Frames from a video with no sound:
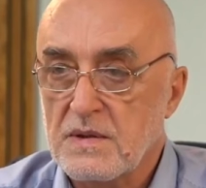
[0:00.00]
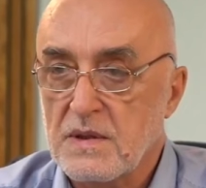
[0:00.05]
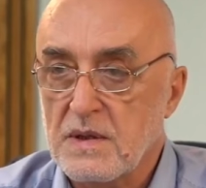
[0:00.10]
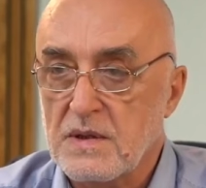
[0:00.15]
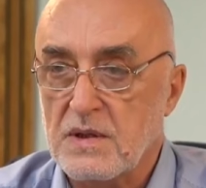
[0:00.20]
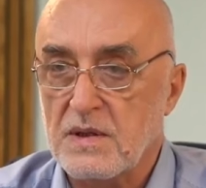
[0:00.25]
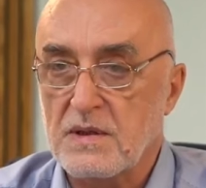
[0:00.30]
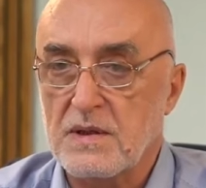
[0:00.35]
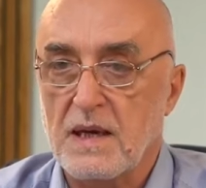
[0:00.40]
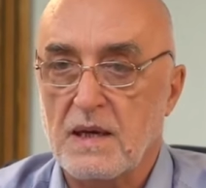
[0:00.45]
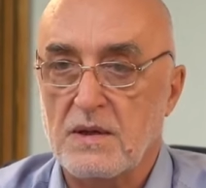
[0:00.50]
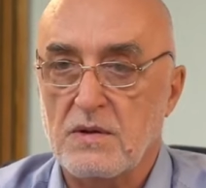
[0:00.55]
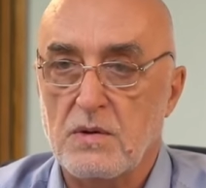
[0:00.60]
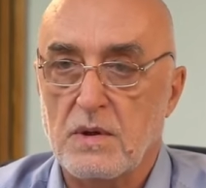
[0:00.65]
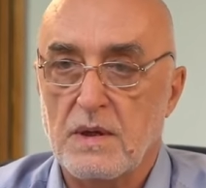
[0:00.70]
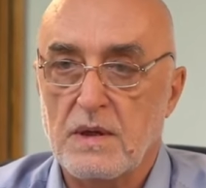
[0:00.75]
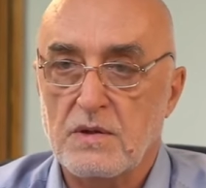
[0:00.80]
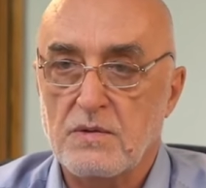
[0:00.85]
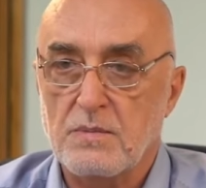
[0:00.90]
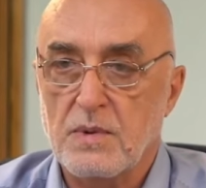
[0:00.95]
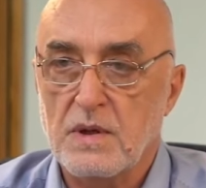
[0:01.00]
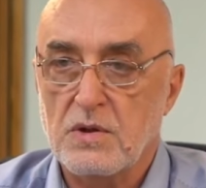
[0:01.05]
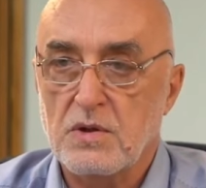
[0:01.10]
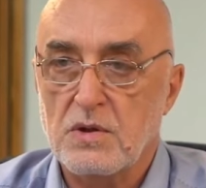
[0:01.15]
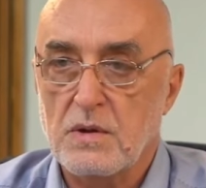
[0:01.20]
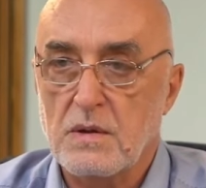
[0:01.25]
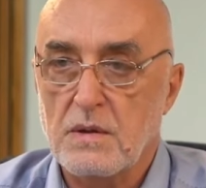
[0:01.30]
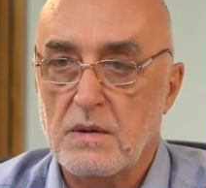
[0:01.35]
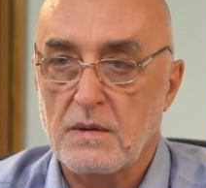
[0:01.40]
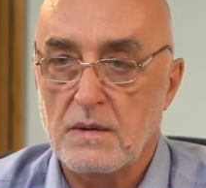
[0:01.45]
such as X-ray
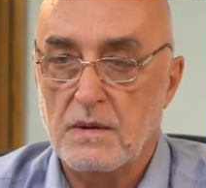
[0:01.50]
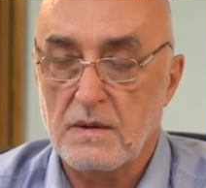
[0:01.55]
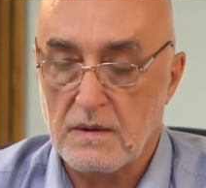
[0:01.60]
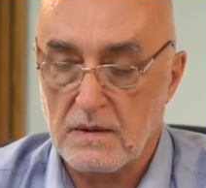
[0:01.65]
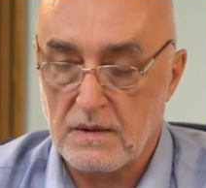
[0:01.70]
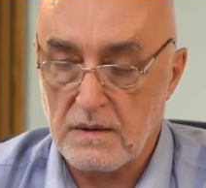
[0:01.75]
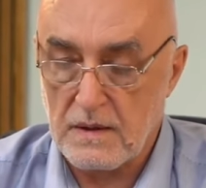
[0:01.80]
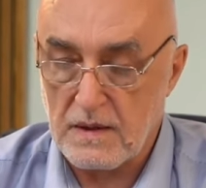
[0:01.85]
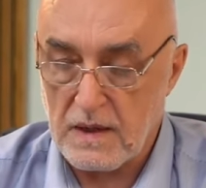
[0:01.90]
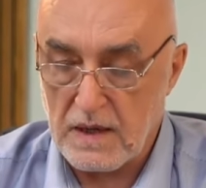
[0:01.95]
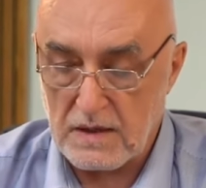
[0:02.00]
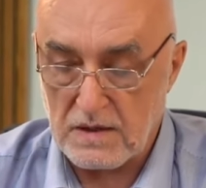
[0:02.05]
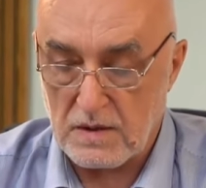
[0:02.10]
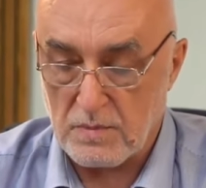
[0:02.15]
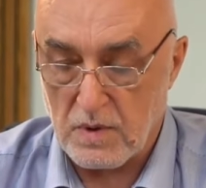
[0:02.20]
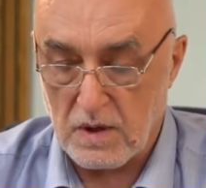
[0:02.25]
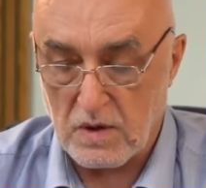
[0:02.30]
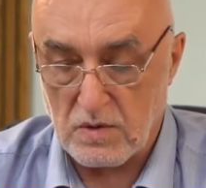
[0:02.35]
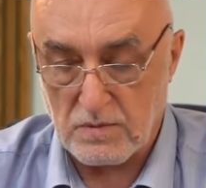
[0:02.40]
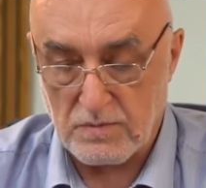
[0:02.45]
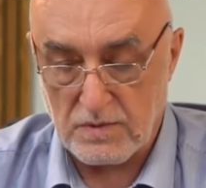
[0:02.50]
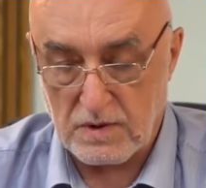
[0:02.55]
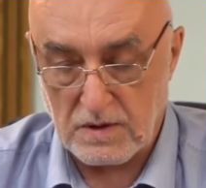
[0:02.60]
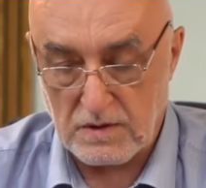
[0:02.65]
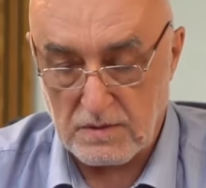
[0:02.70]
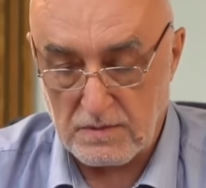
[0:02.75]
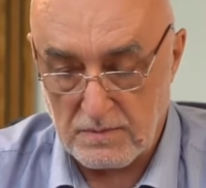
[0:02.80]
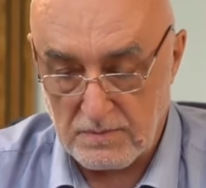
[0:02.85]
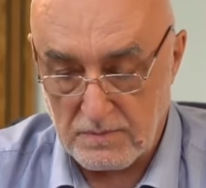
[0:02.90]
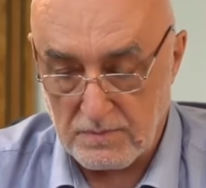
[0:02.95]
inspection and tomography
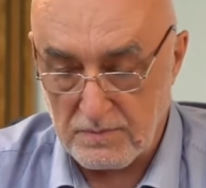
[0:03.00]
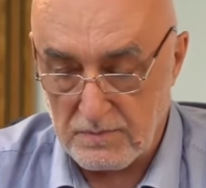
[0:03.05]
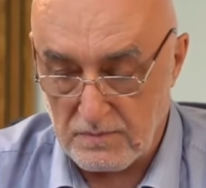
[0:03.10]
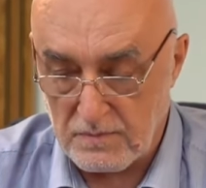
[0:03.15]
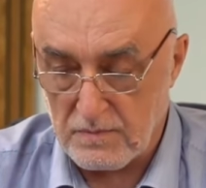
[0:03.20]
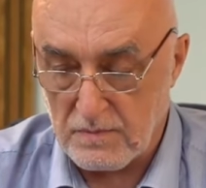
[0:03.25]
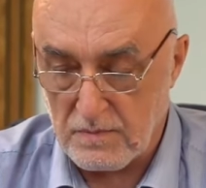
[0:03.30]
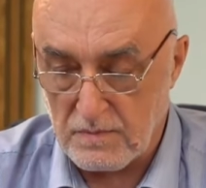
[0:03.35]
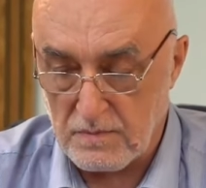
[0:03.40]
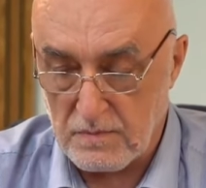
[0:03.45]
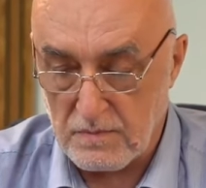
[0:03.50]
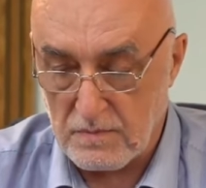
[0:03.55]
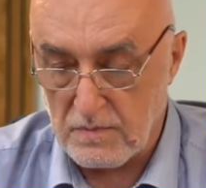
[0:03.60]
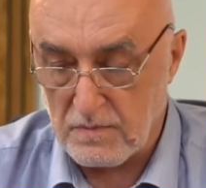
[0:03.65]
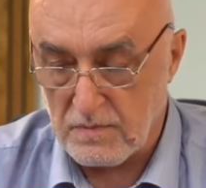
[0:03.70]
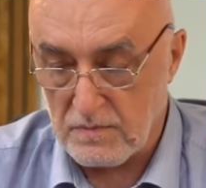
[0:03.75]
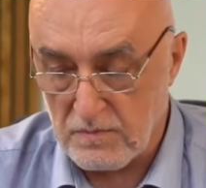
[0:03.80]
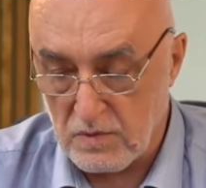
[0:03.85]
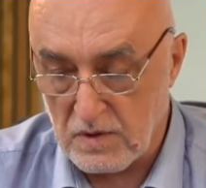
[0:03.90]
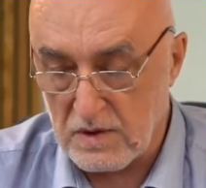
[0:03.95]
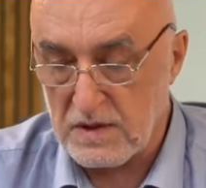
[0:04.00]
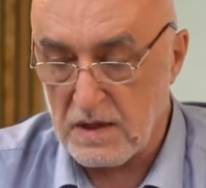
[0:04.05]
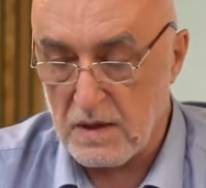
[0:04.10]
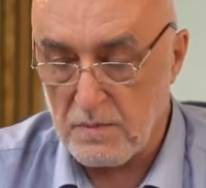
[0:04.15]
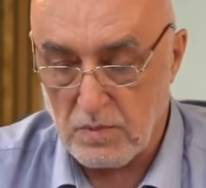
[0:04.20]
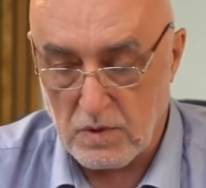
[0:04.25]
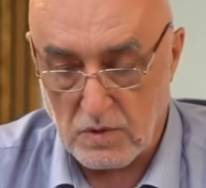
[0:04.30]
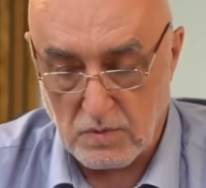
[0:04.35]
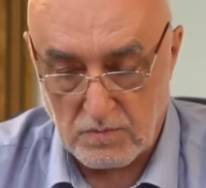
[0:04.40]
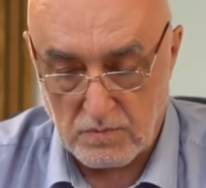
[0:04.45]
for
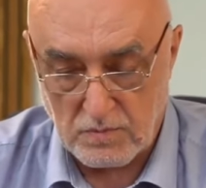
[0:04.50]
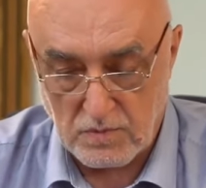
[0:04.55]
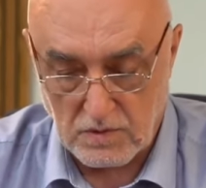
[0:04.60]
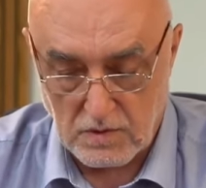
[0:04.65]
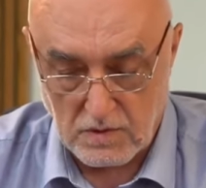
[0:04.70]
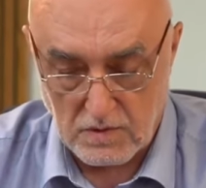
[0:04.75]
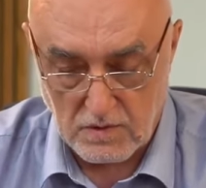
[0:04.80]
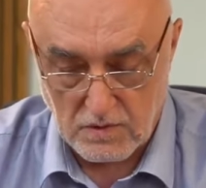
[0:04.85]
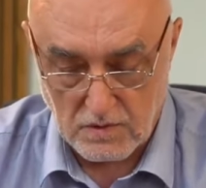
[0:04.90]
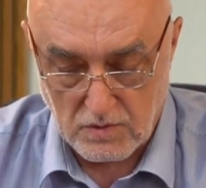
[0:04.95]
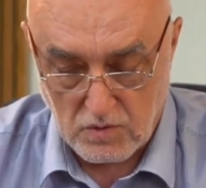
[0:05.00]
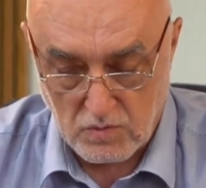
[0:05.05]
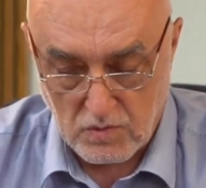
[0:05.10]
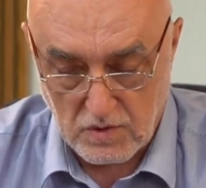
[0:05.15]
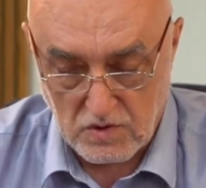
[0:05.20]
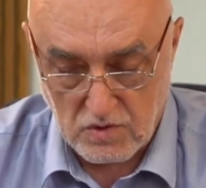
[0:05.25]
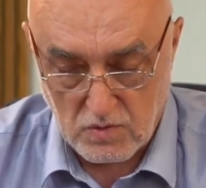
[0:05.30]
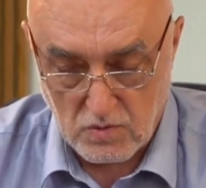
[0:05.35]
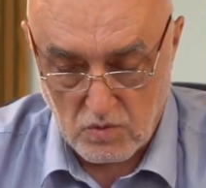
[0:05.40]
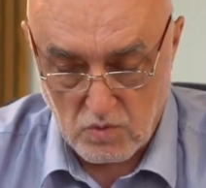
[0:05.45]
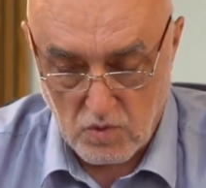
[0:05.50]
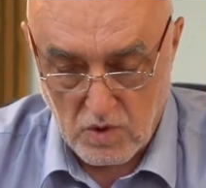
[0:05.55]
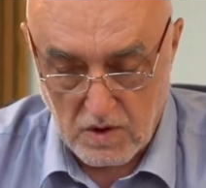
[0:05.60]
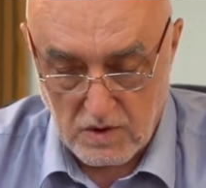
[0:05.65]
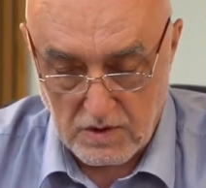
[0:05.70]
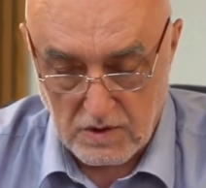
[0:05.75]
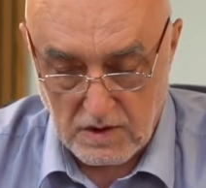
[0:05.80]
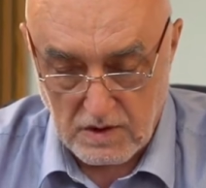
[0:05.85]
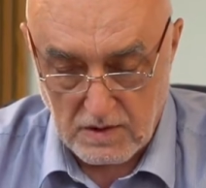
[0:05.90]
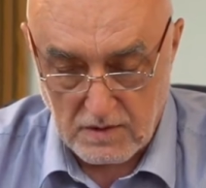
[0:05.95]
example, to ensure
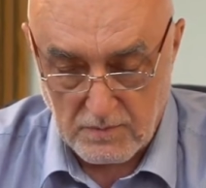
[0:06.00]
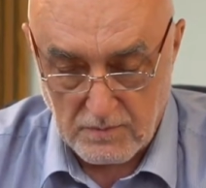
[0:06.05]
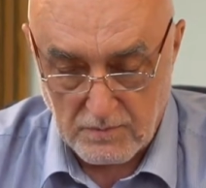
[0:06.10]
quality.